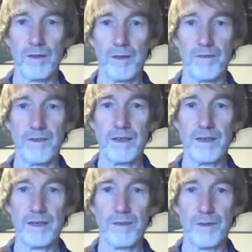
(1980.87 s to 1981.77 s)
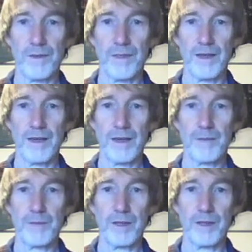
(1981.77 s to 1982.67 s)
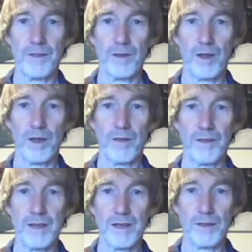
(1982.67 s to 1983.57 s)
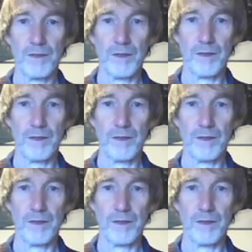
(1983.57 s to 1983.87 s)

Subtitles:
D just there is underneath. So the